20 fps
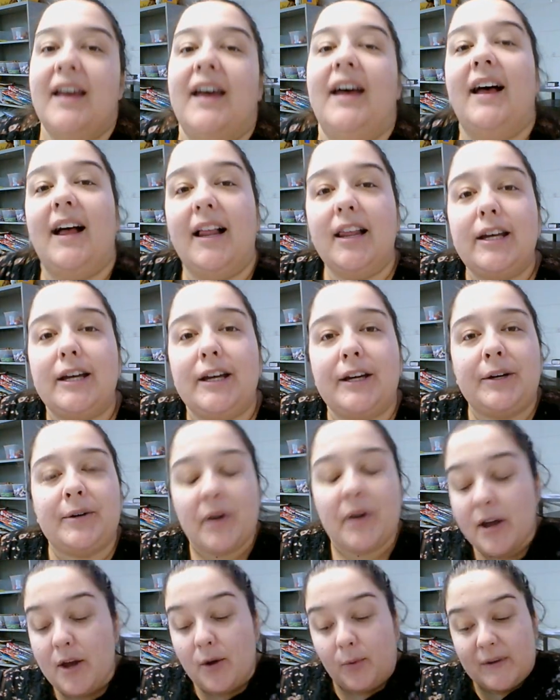
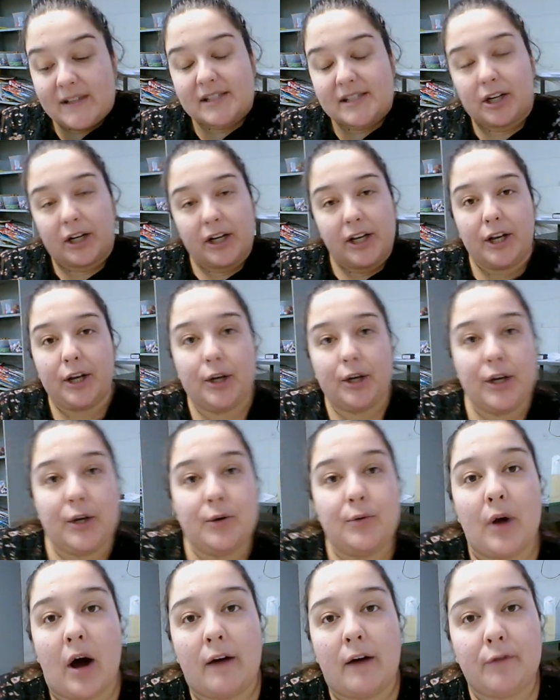Hello. We started a new
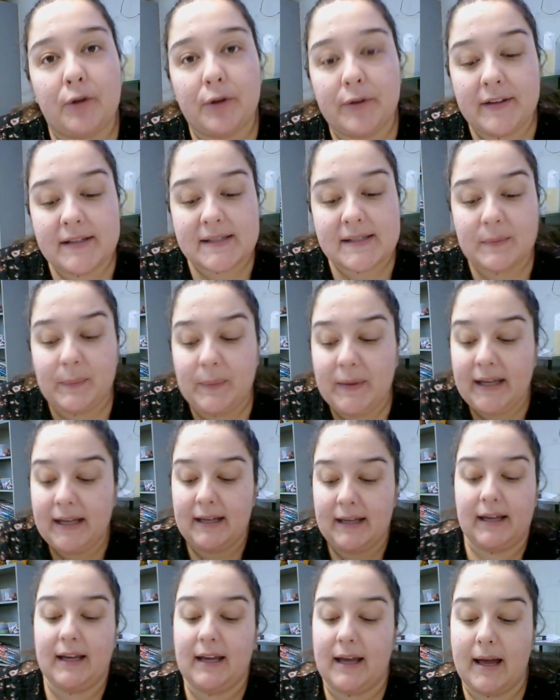novel this
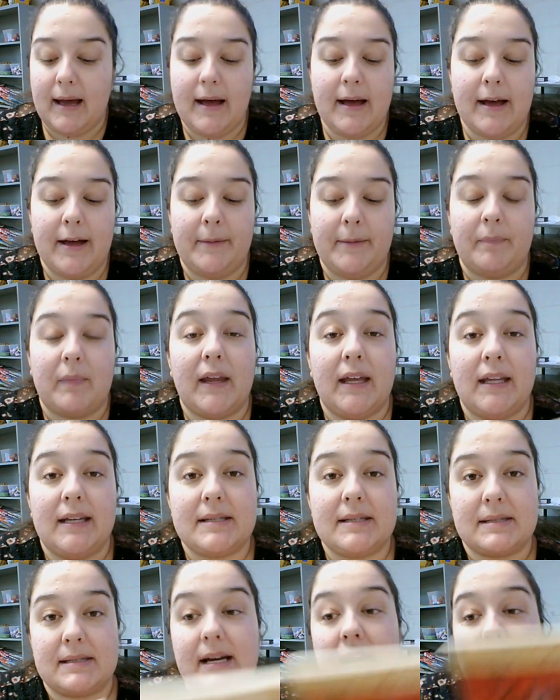week. It
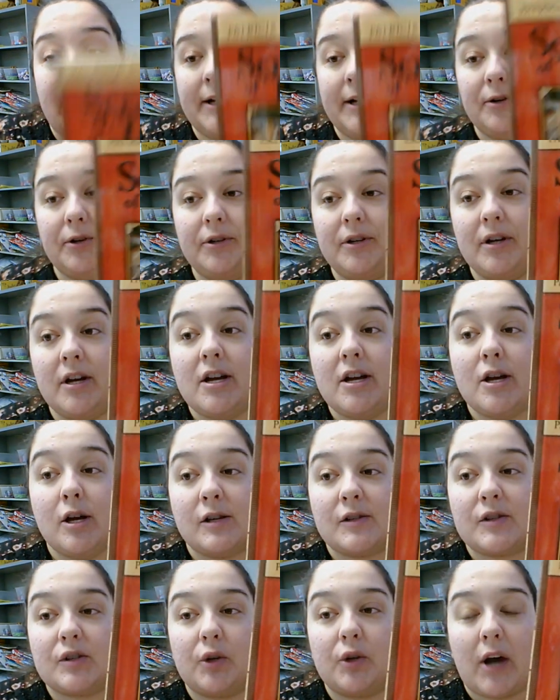is titled
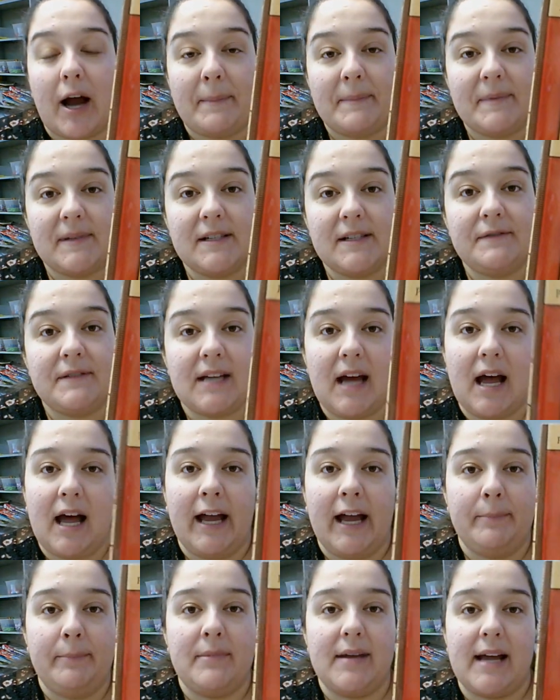Scraps of
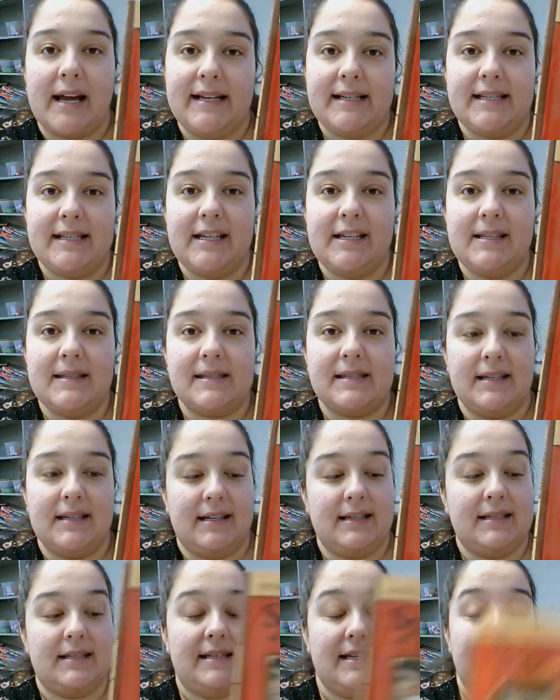Time
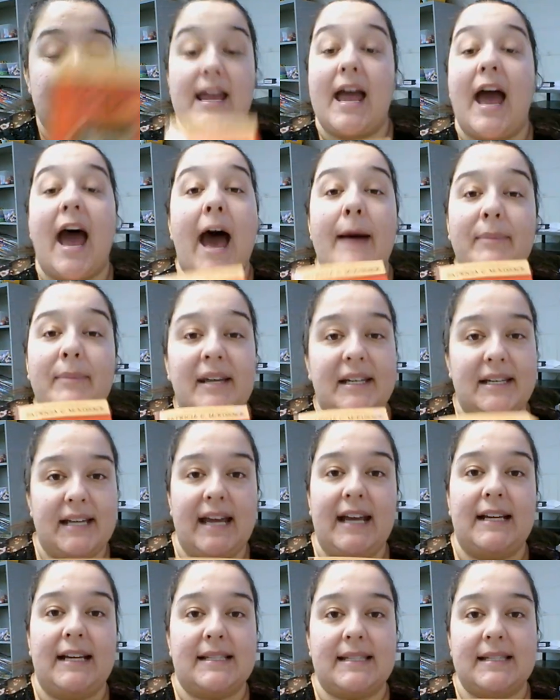1960 Abby
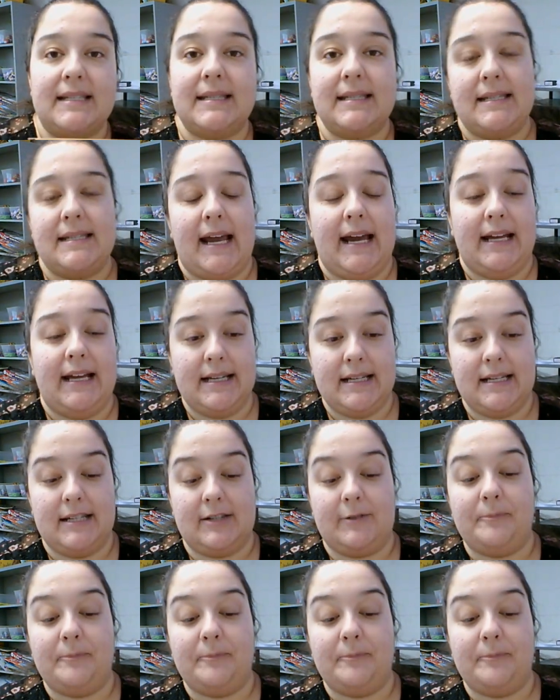Takes a Stand.